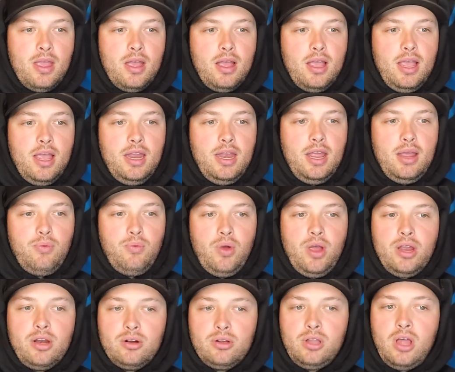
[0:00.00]
in a
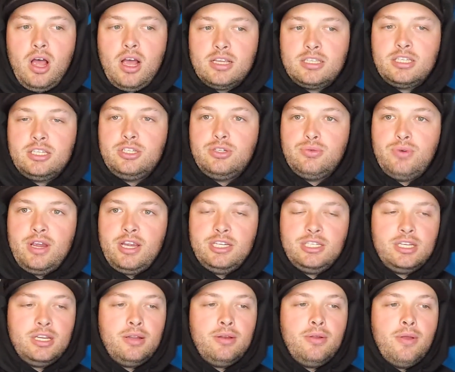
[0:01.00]
win or loss
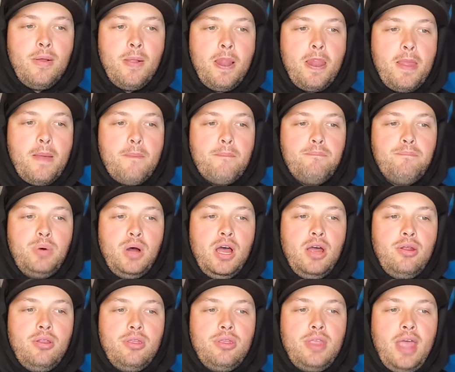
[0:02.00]
situation,
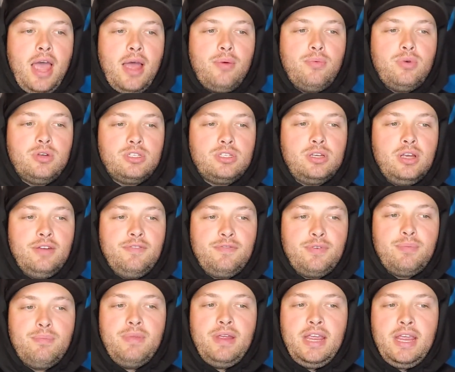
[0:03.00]
but that was good for
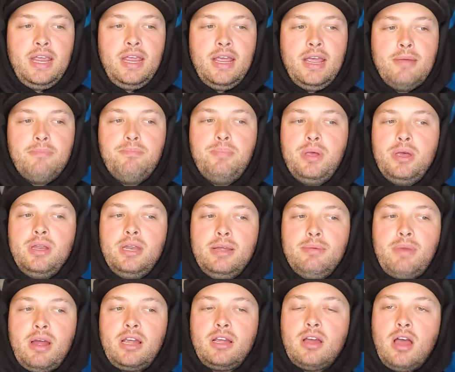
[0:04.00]
me and building
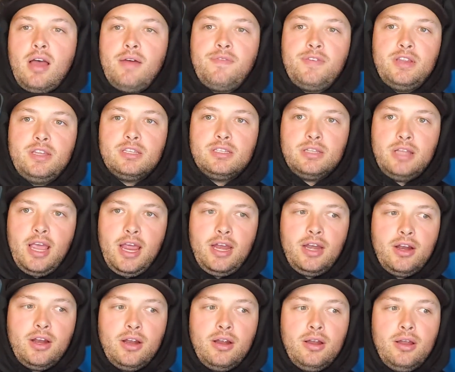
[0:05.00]
my confidence
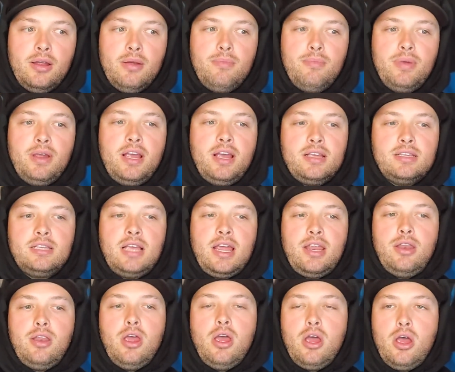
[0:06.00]
later because I
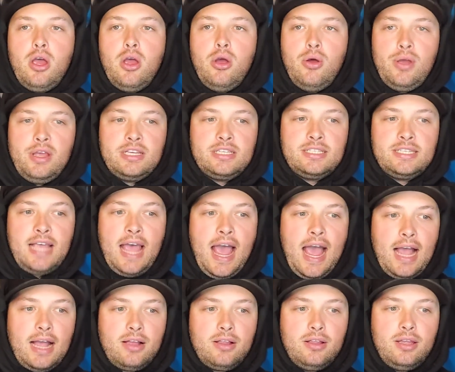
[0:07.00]
know
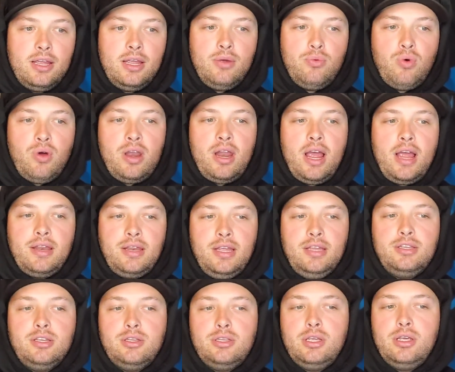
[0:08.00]
exactly what I need
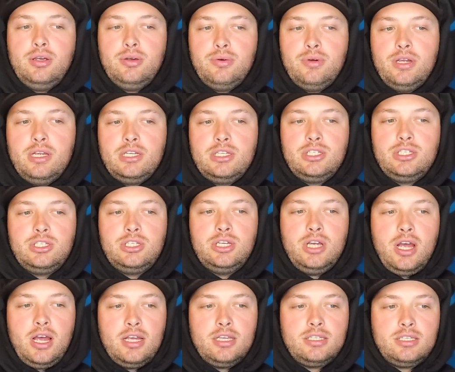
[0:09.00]
to do. It's
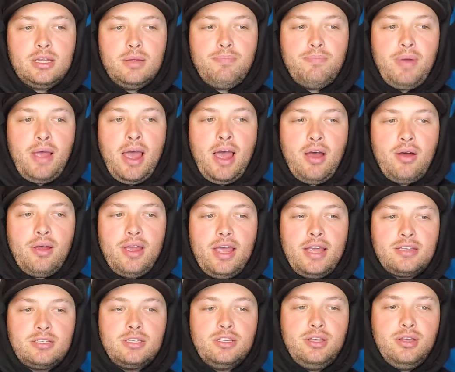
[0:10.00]
just about
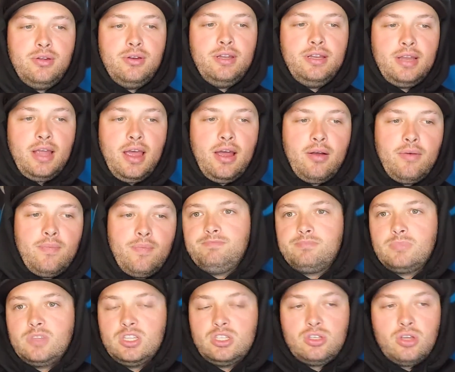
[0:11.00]
executing now.
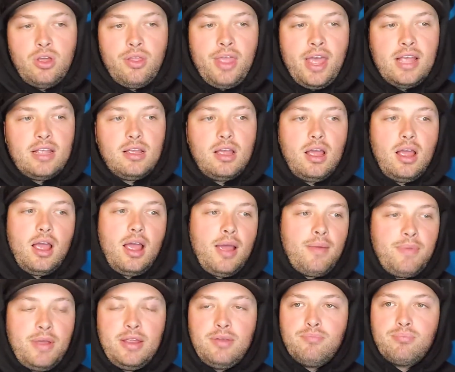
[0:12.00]
So that I
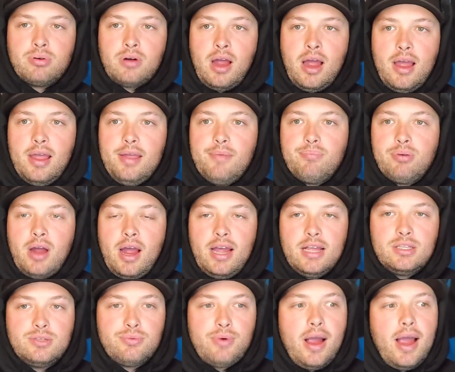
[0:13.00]
mean,
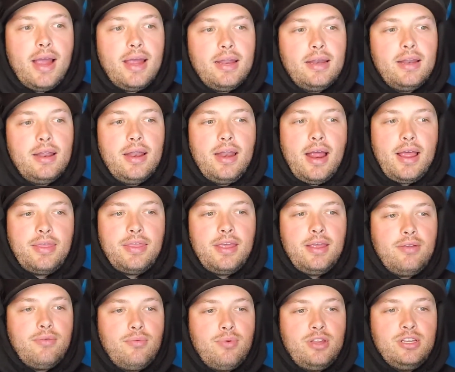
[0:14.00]
Pride's right, and I
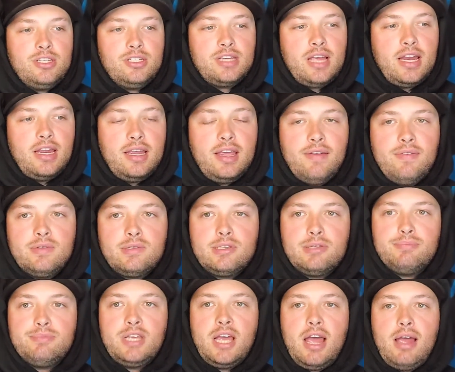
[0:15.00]
think we just got to give him
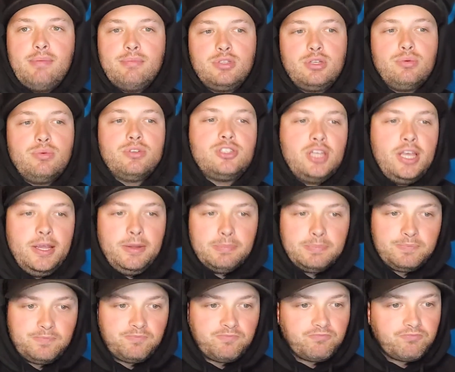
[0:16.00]
some time. So we'll see.
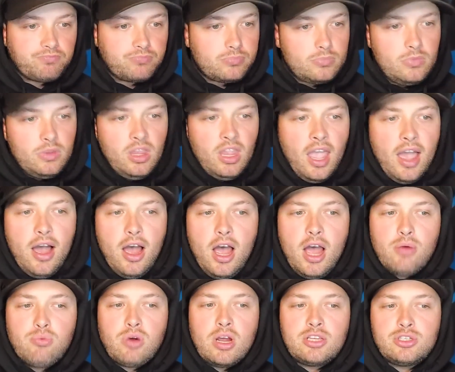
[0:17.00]

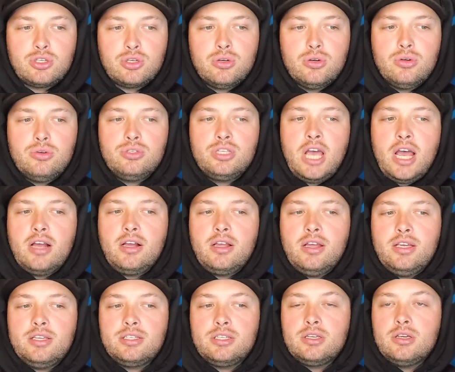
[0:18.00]
Uh, Rasul
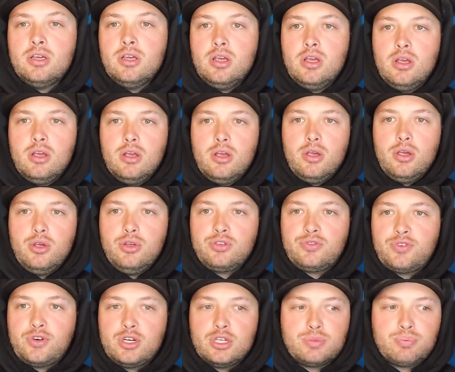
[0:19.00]
Douglas whose
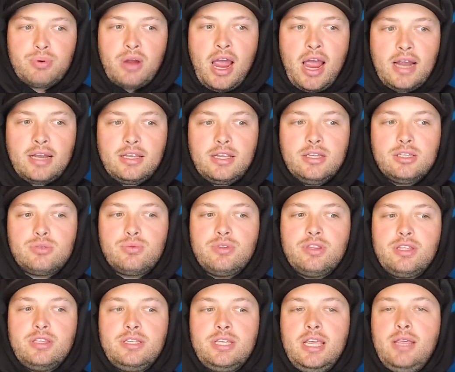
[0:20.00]
first practice with
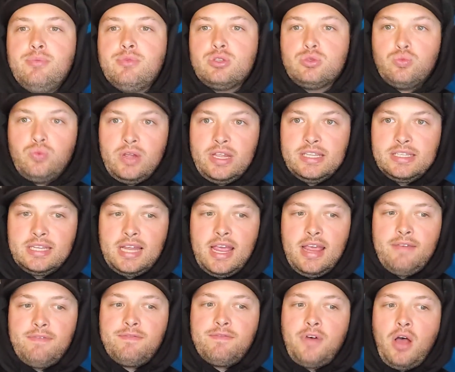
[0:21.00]
the team was
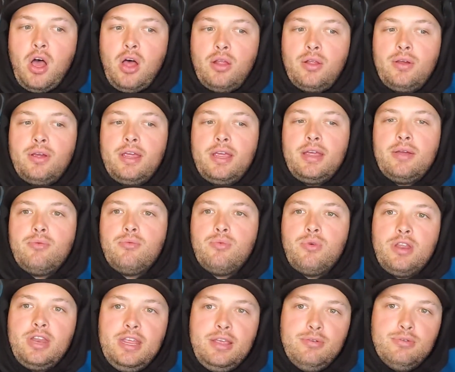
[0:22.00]
Wednesday following
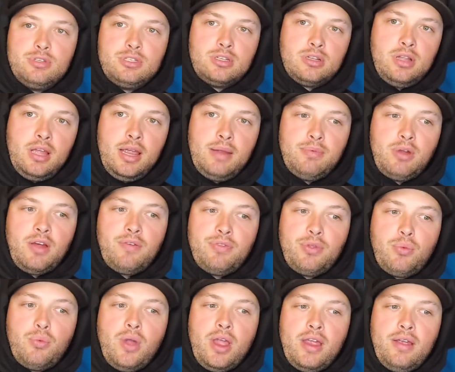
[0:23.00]
when he was claimed off
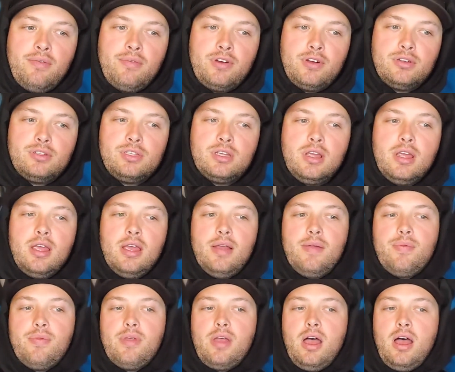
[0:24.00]
the waivers,
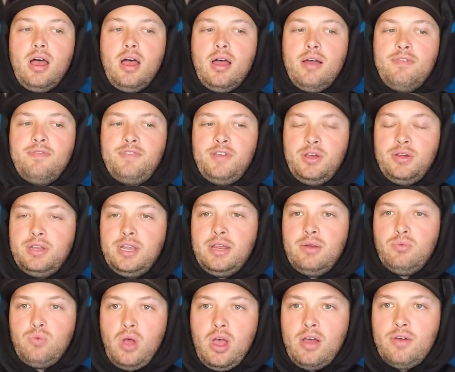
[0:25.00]
uh, filled
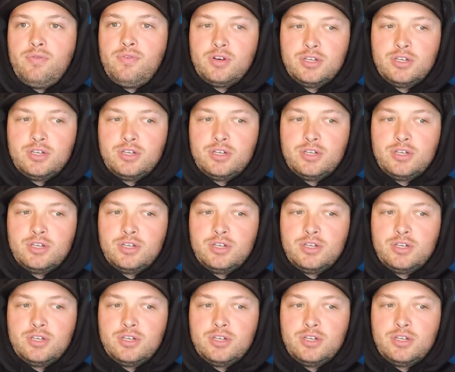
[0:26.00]
in well for